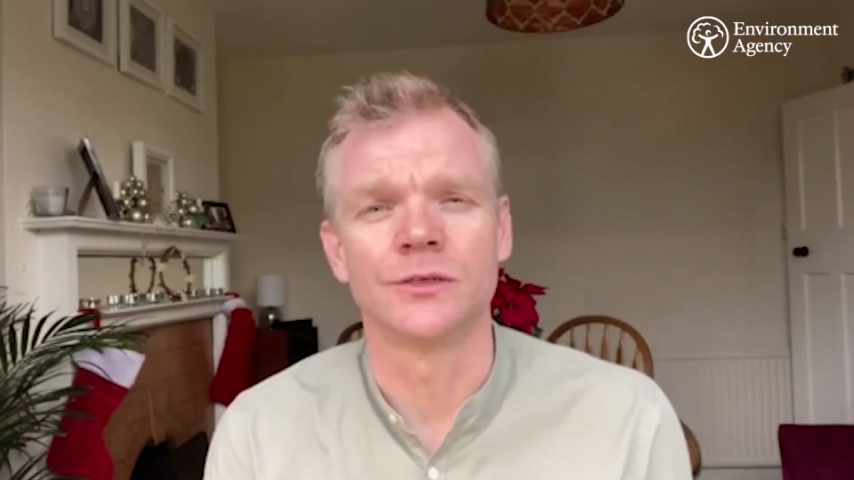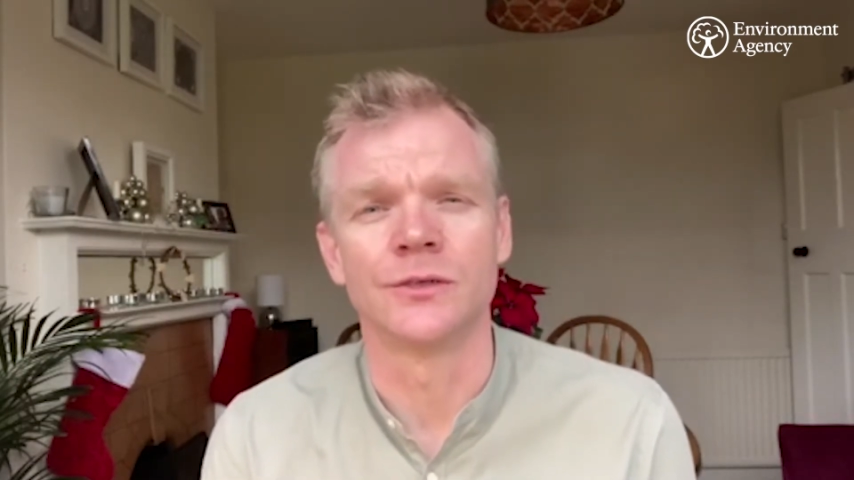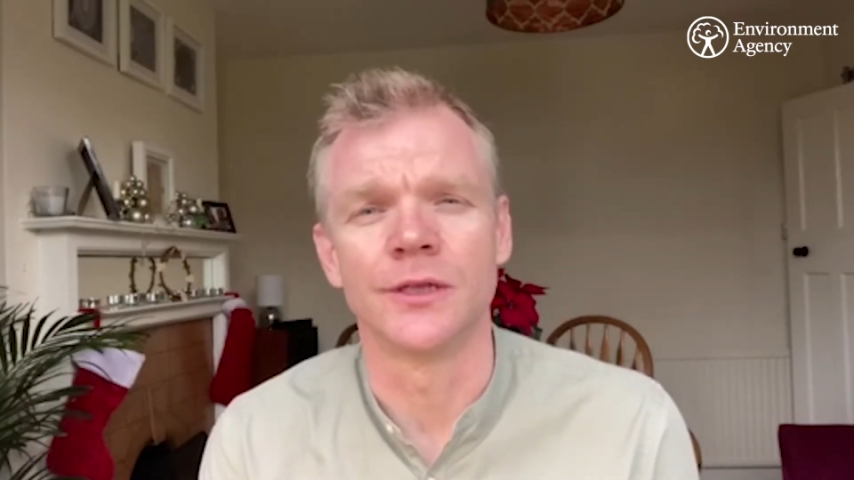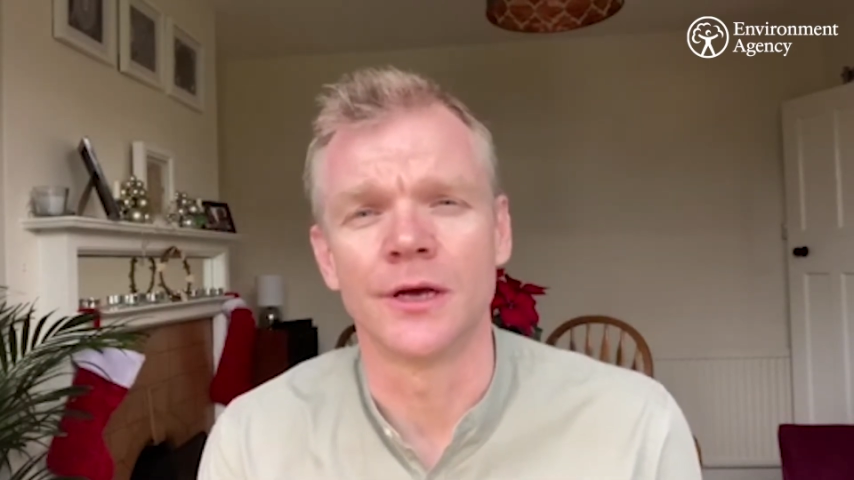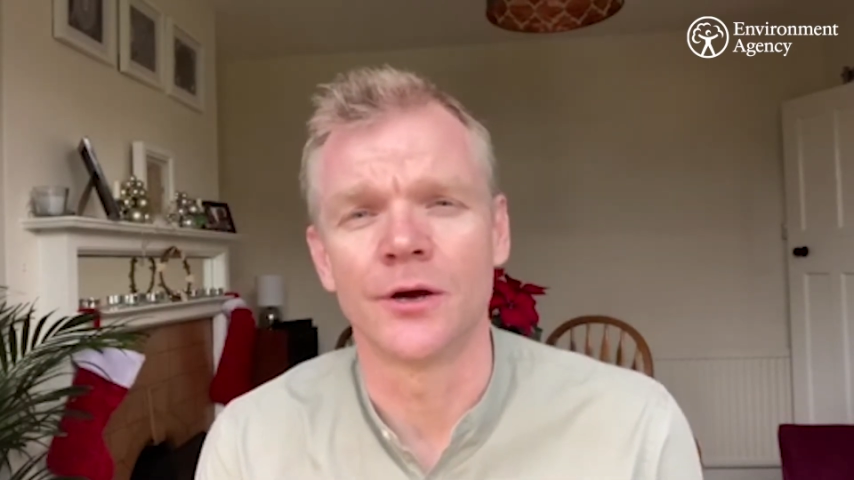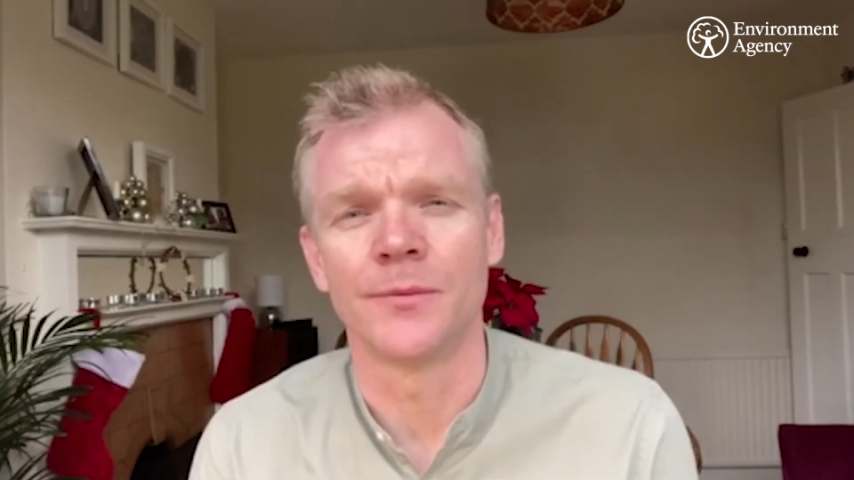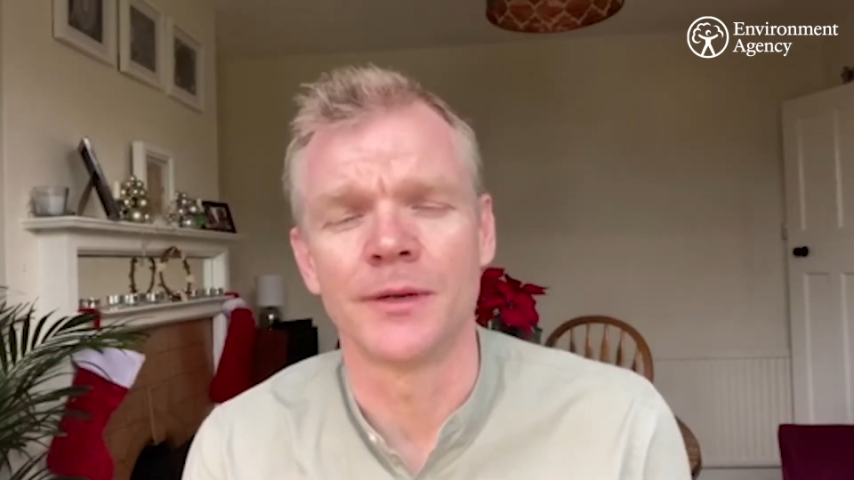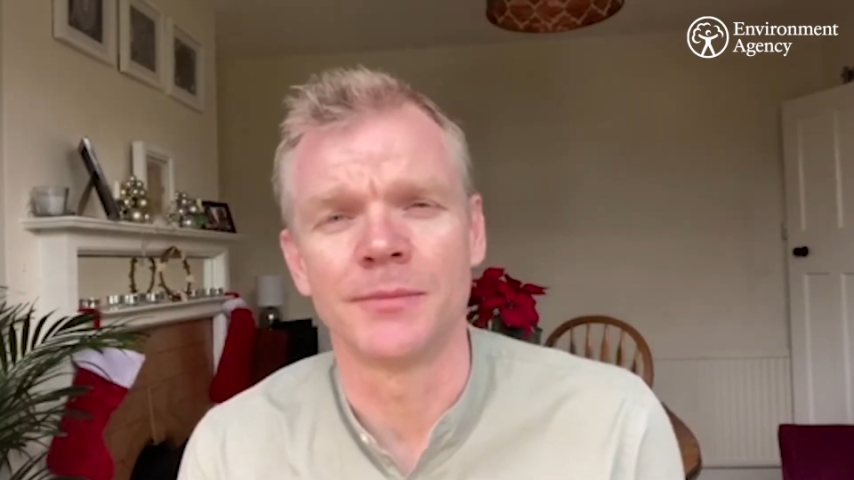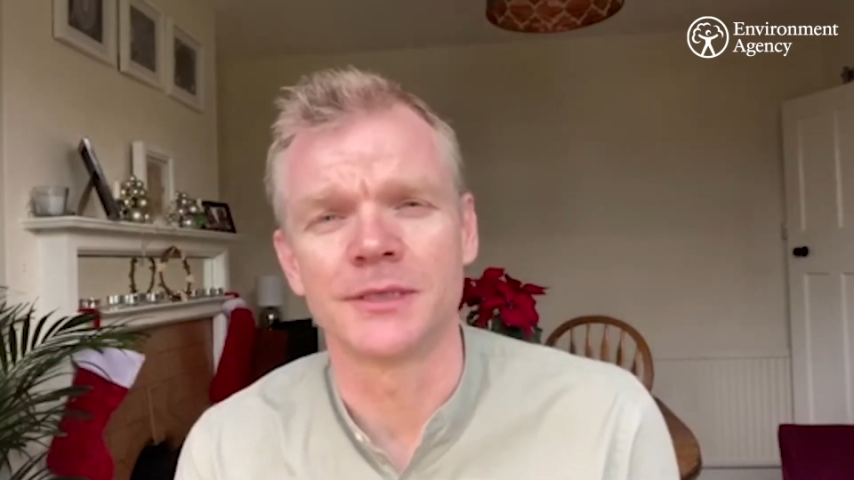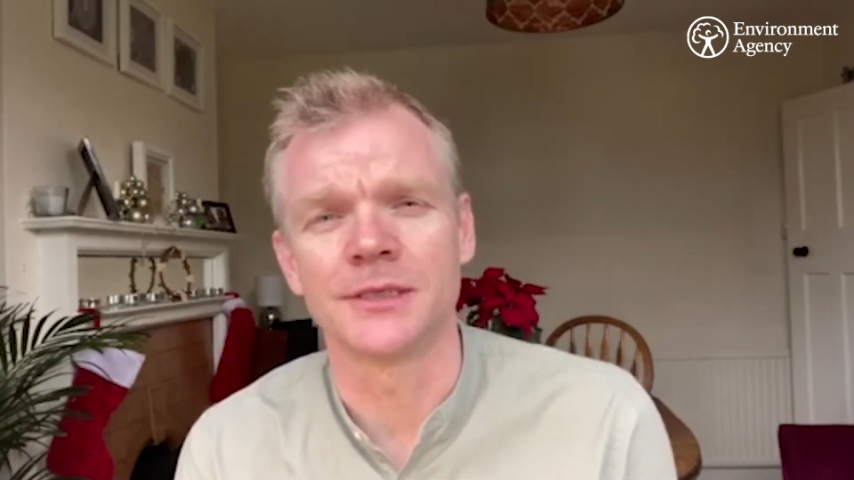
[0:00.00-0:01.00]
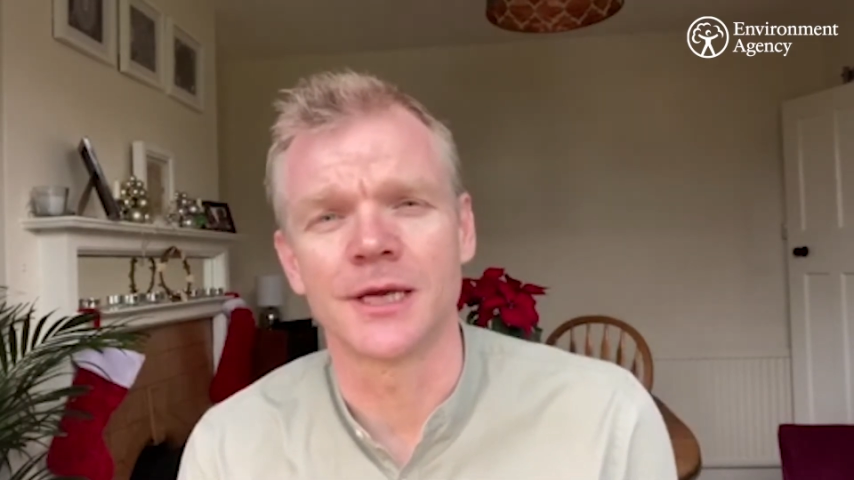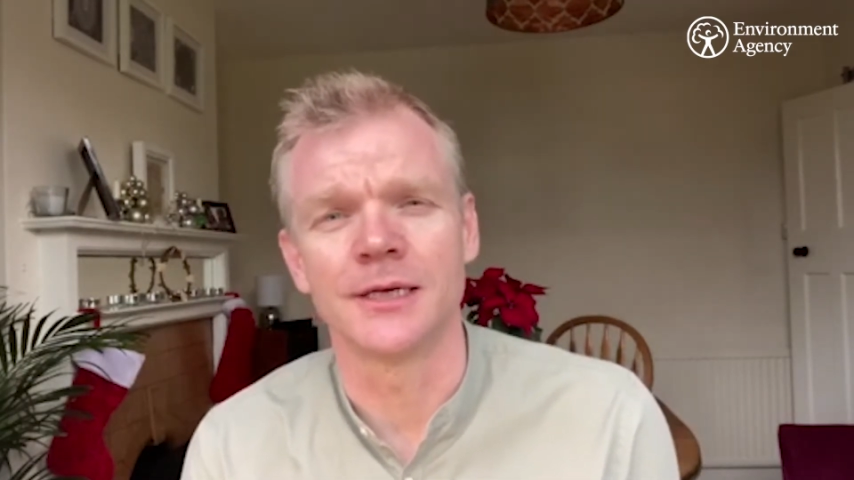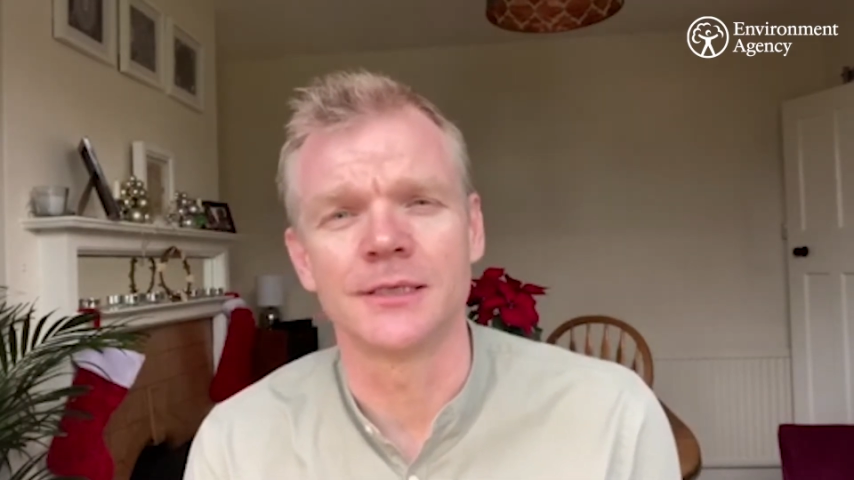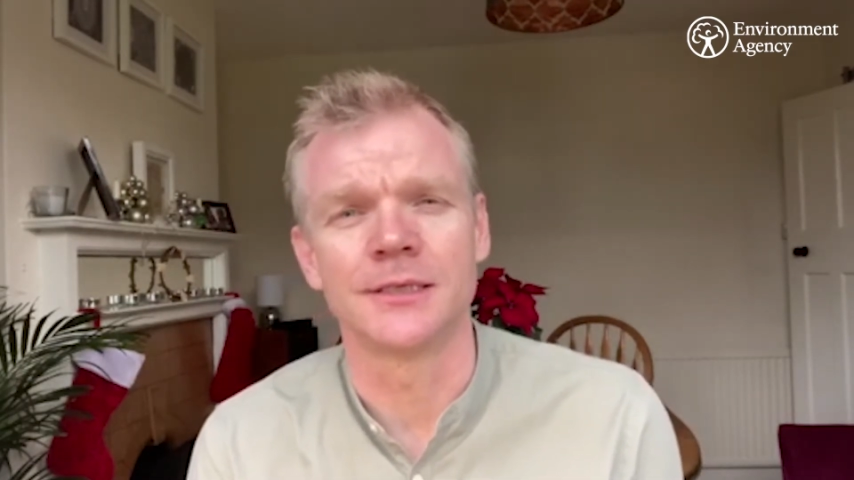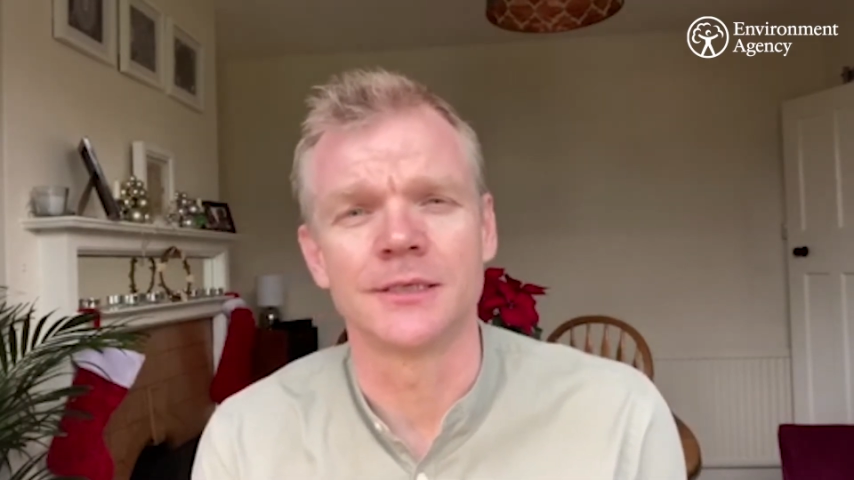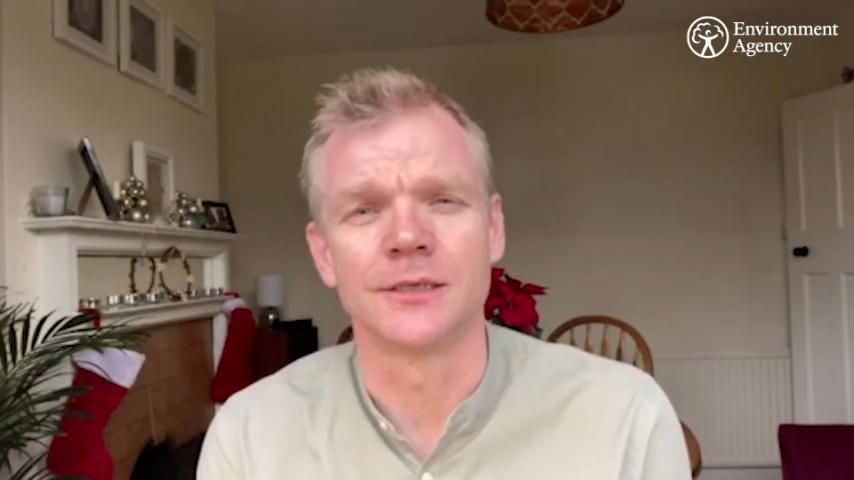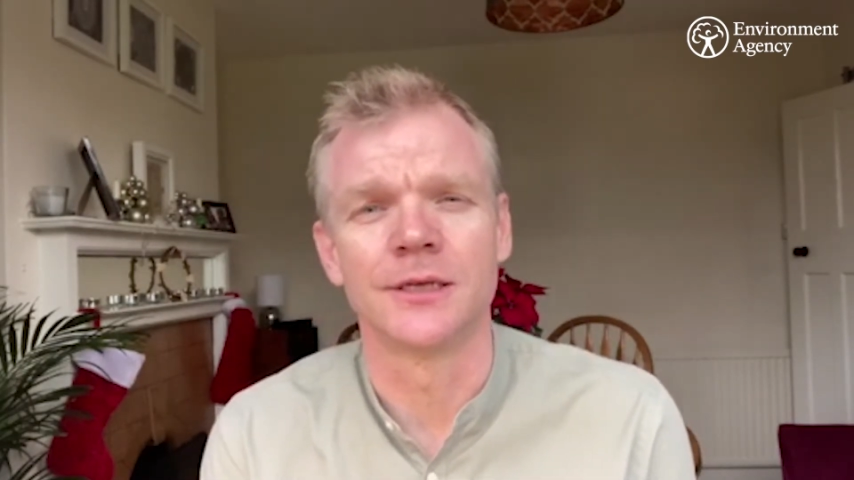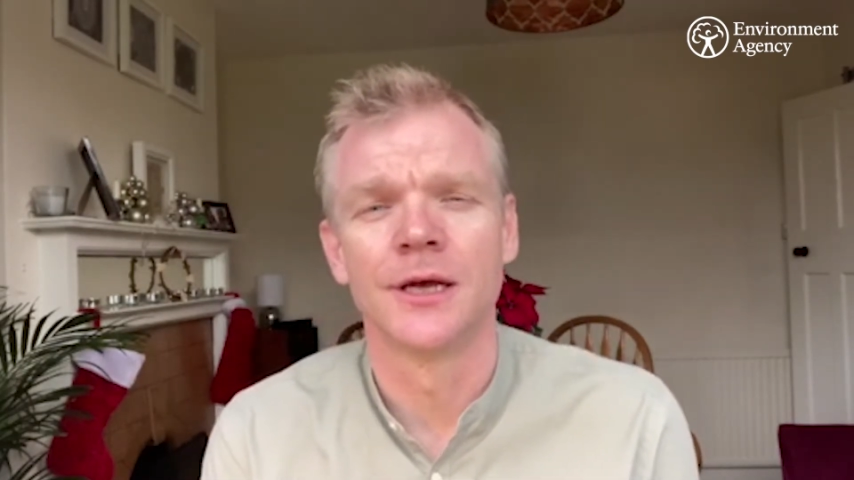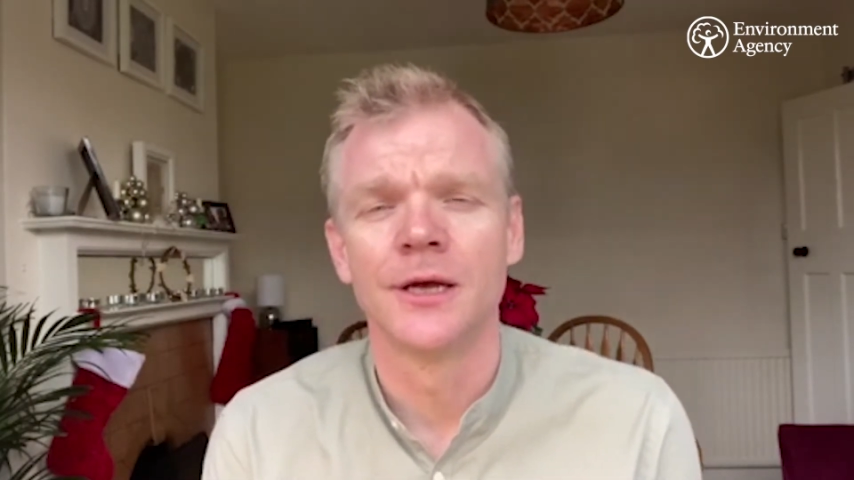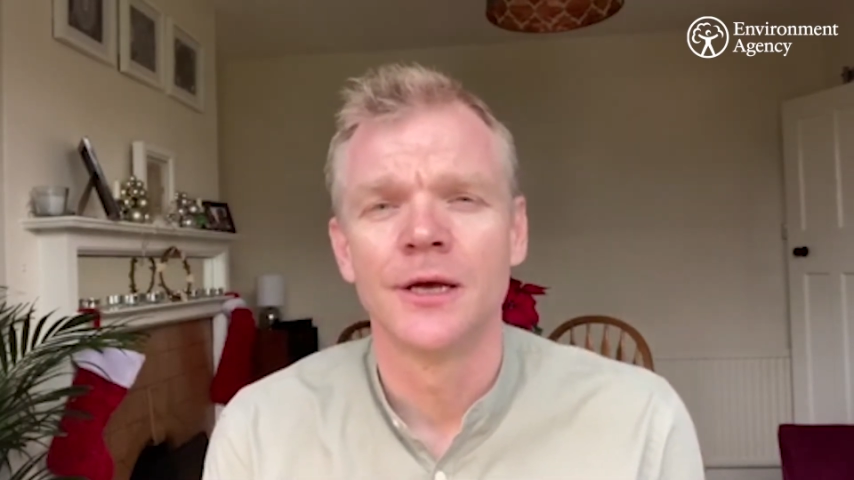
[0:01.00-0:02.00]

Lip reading: to the opening business cases and